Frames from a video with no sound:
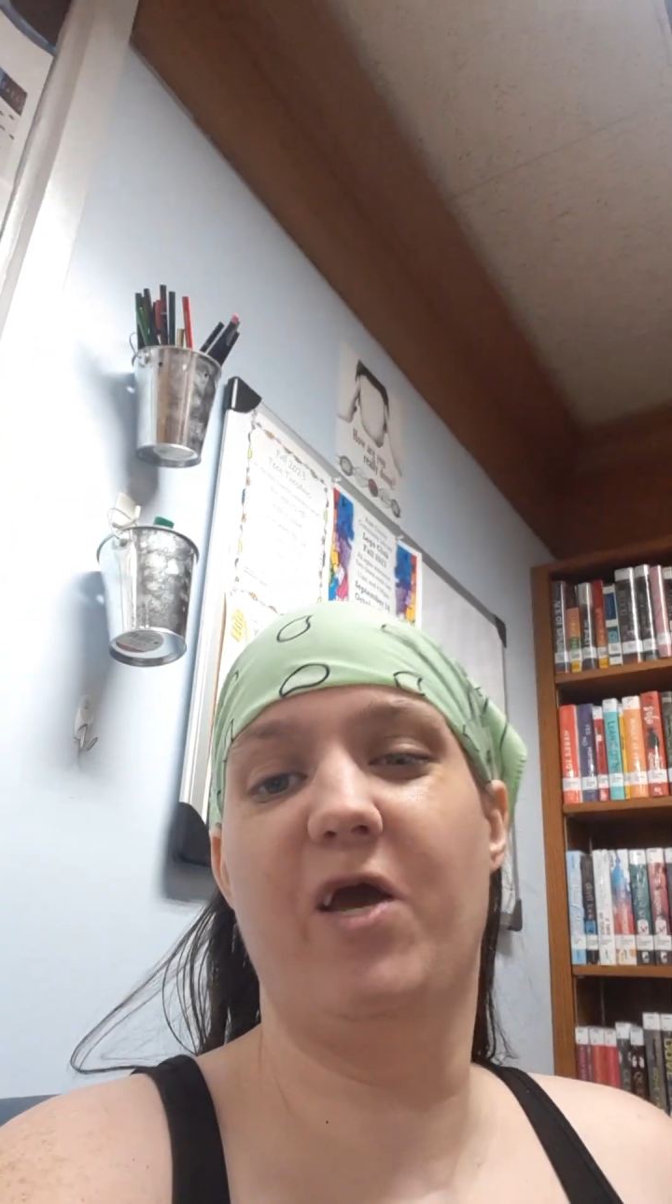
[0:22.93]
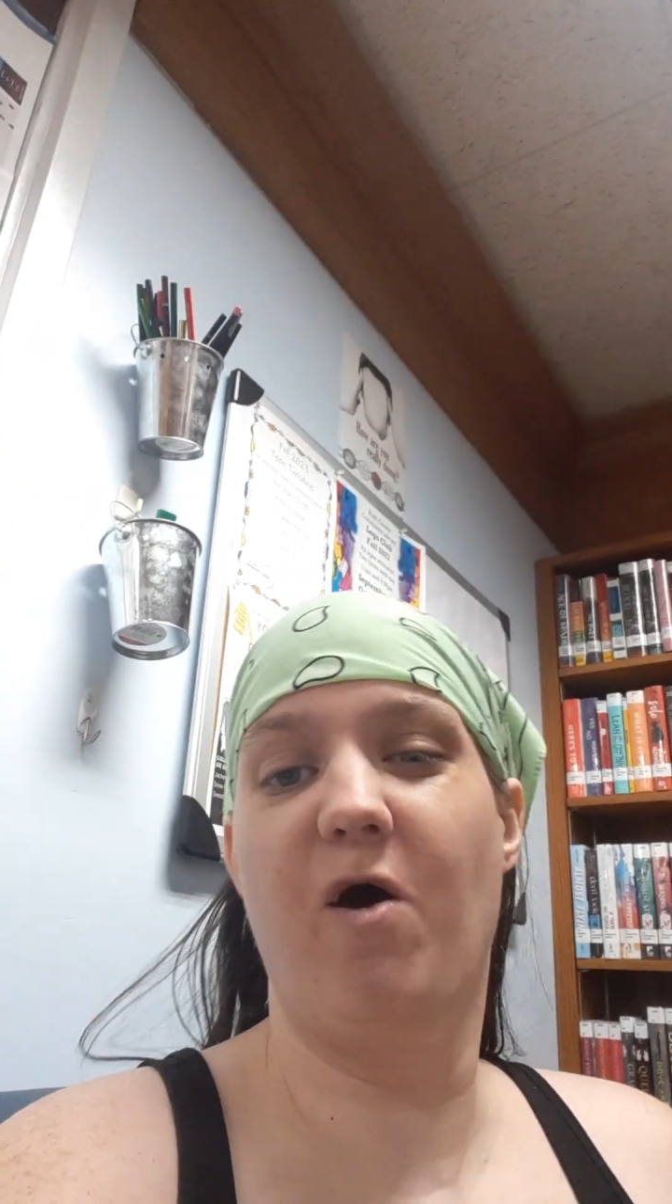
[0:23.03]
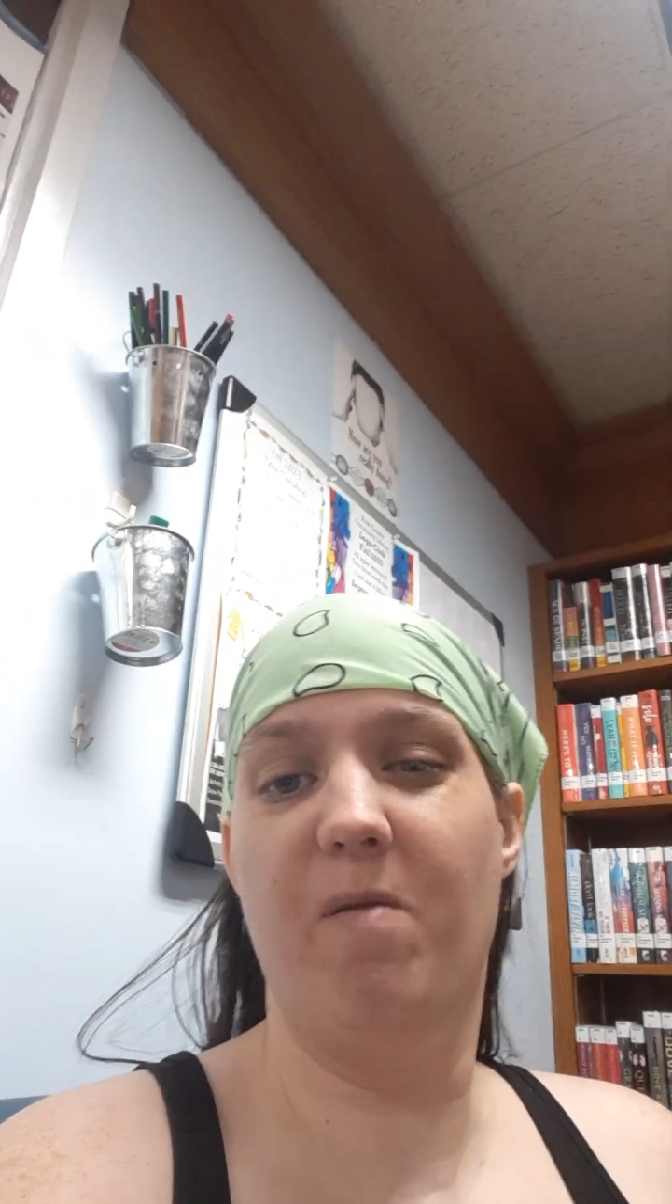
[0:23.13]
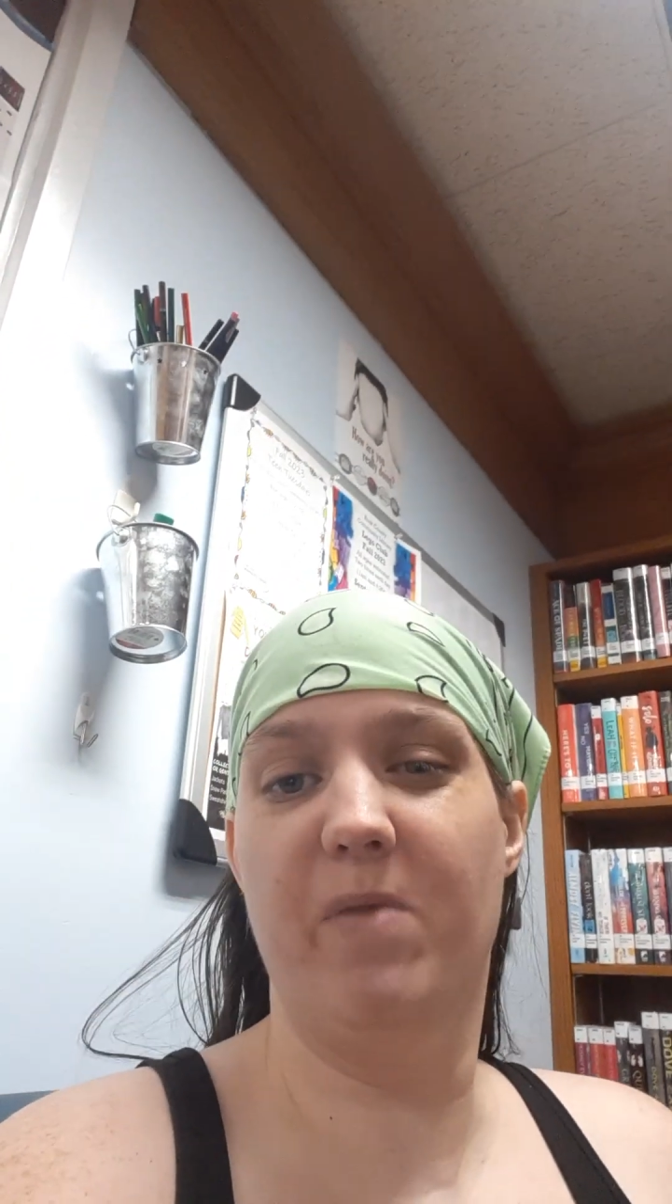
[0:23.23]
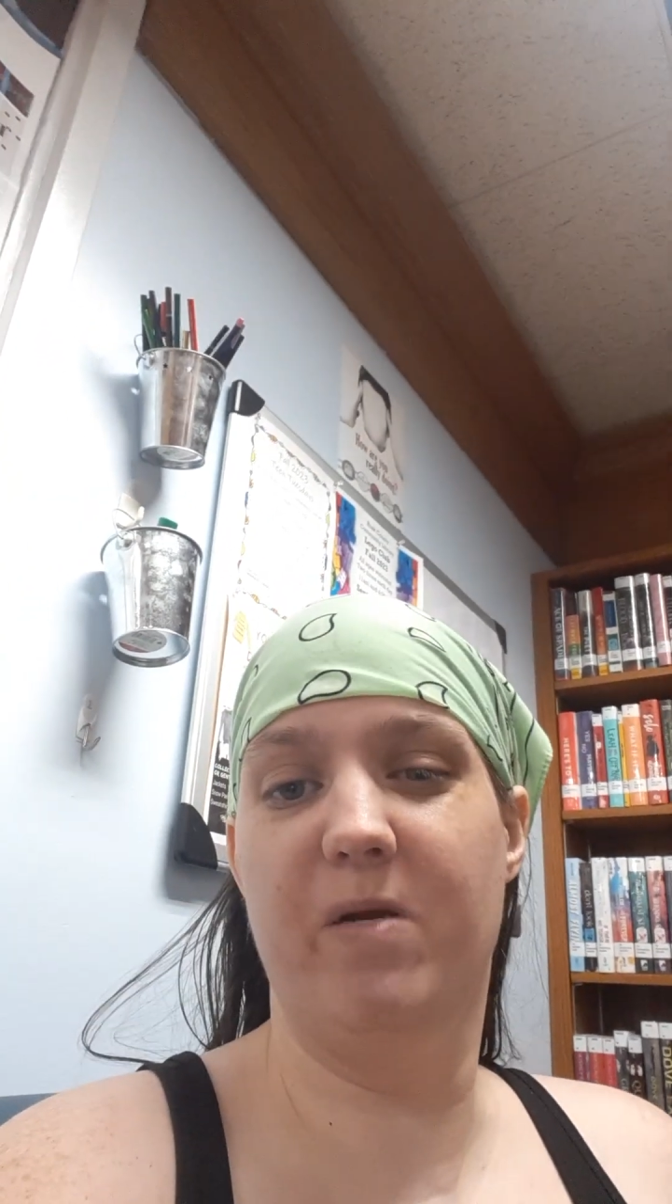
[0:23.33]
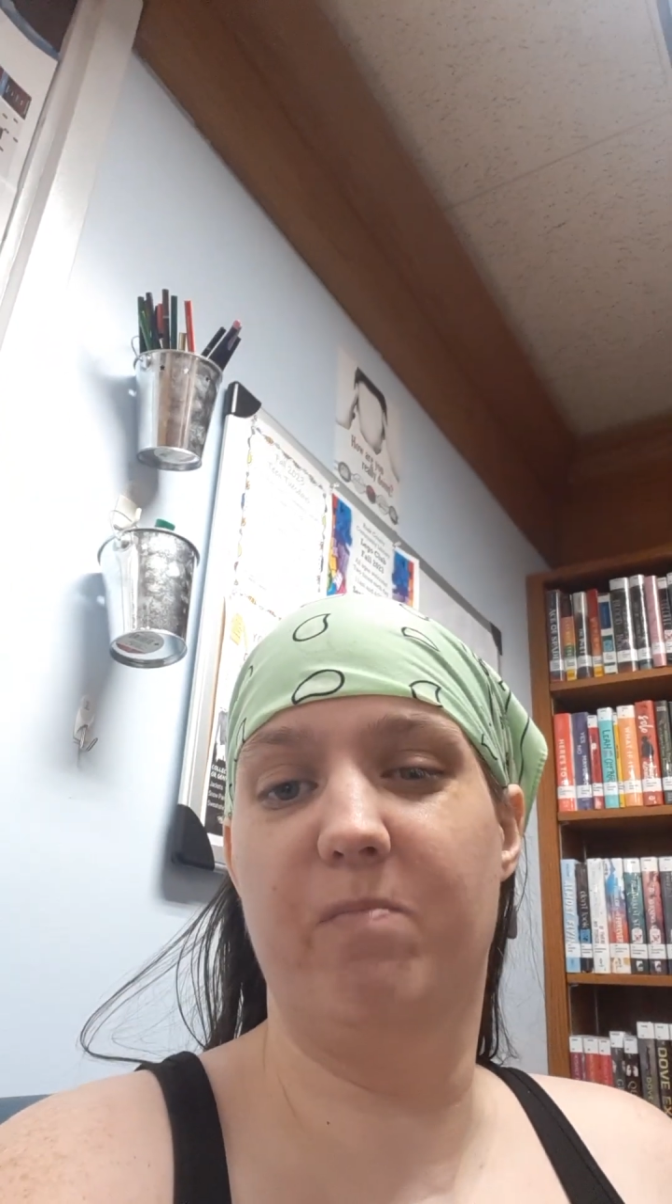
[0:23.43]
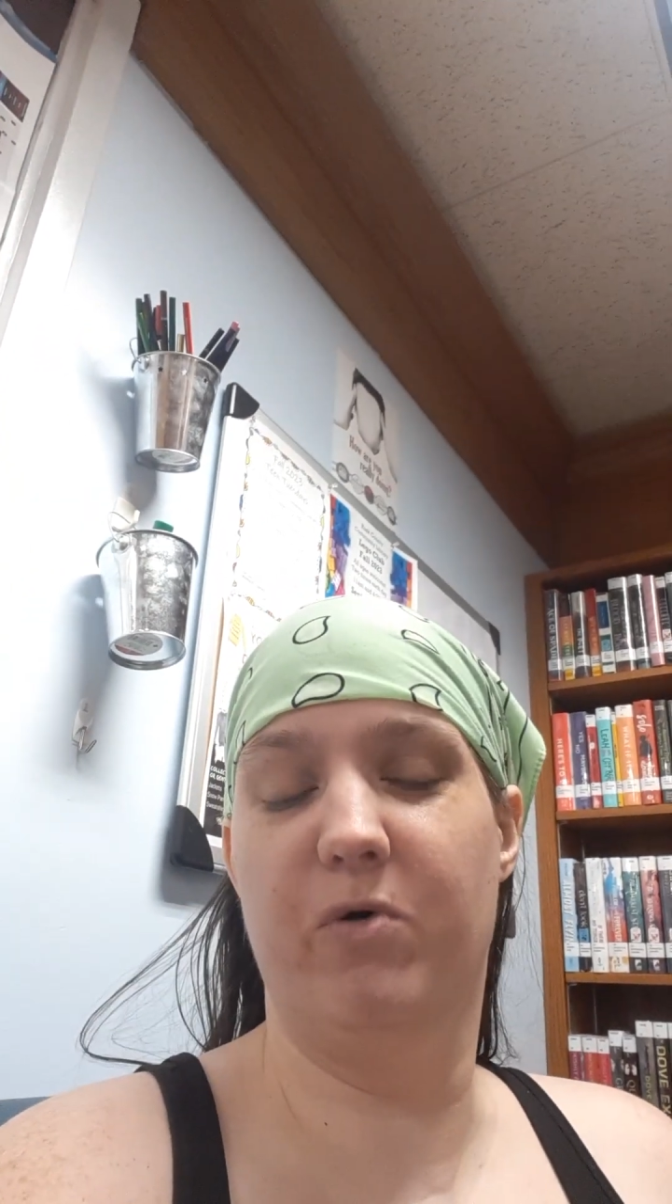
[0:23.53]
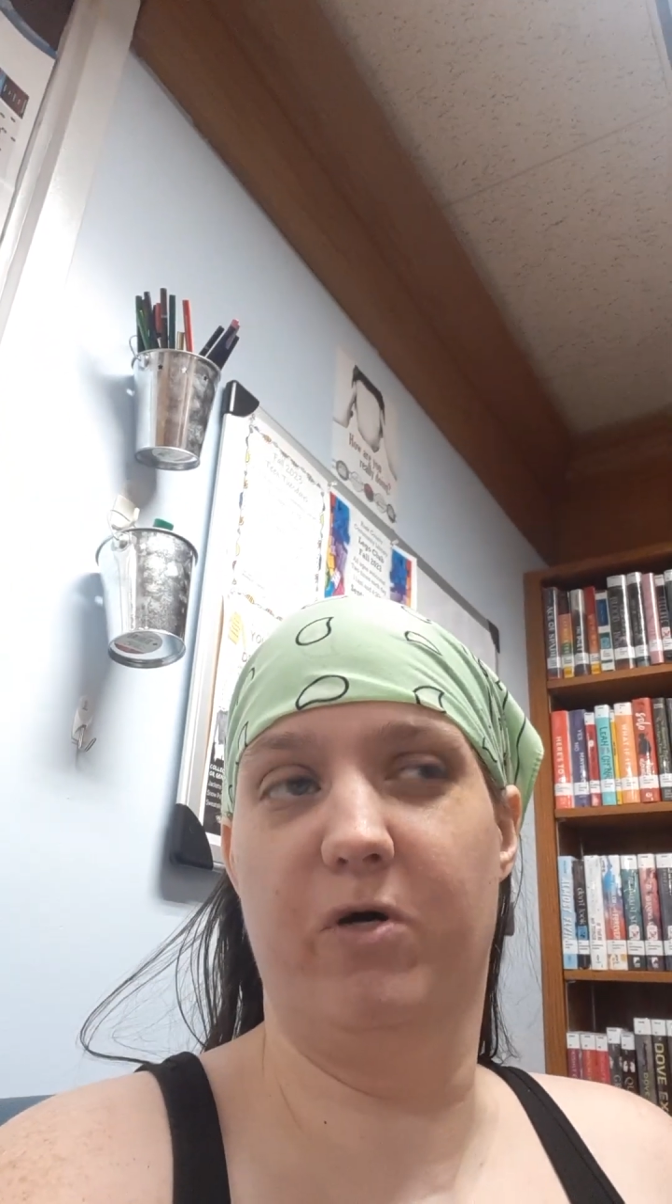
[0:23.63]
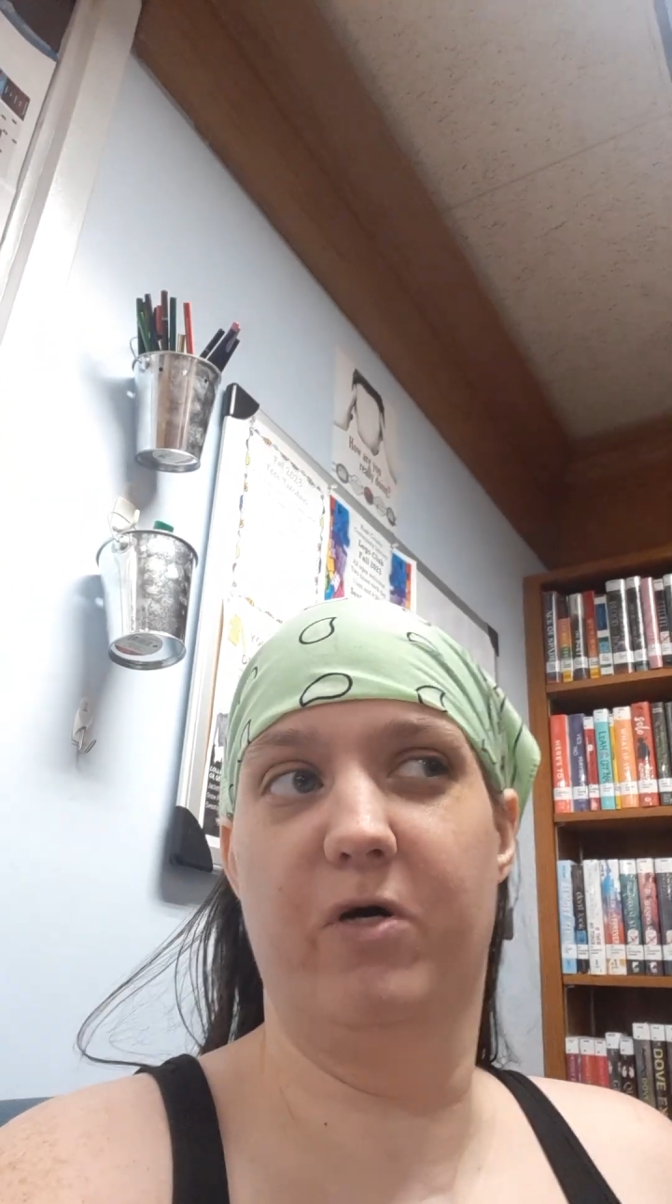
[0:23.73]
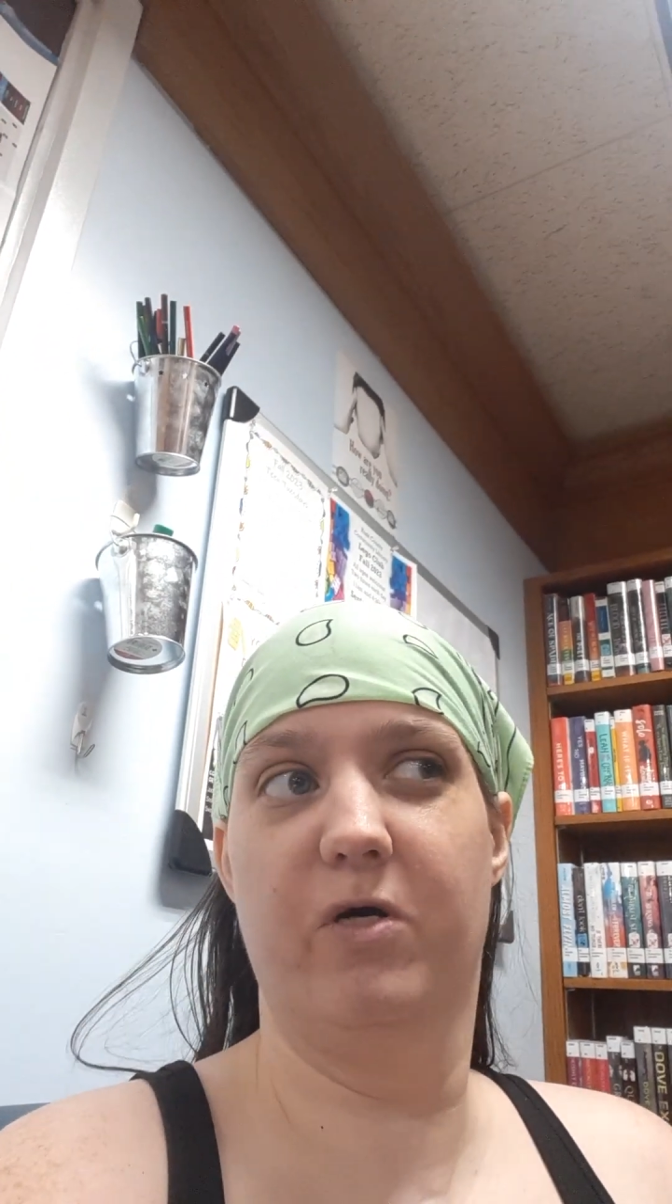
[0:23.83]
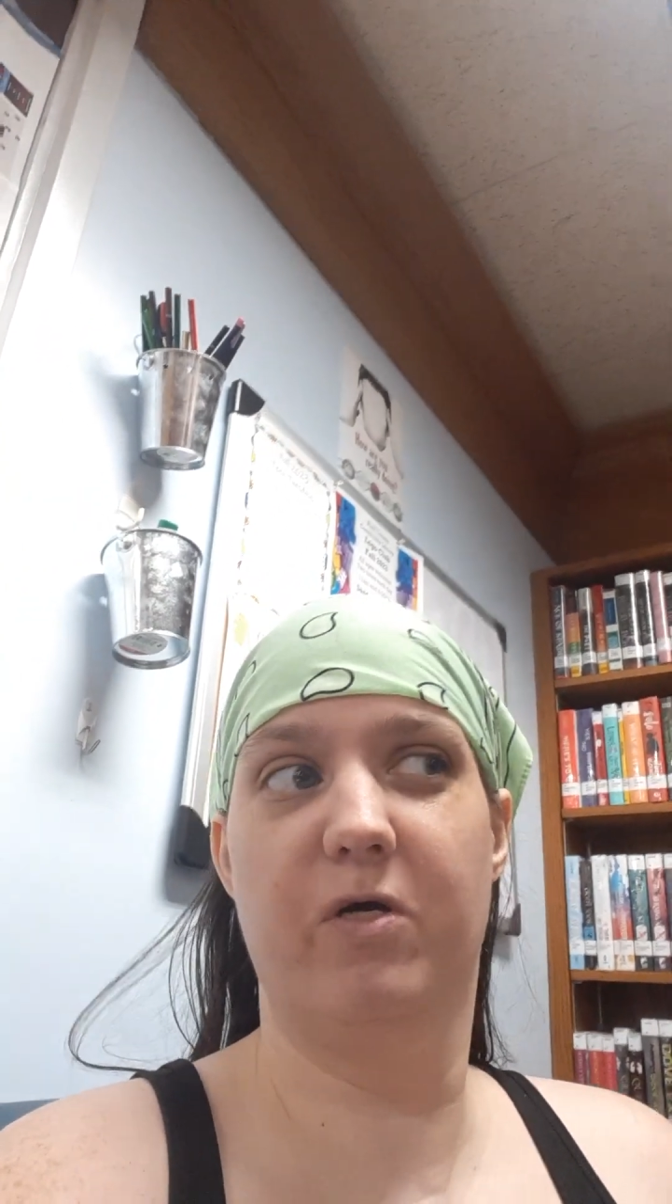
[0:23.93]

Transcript: comic book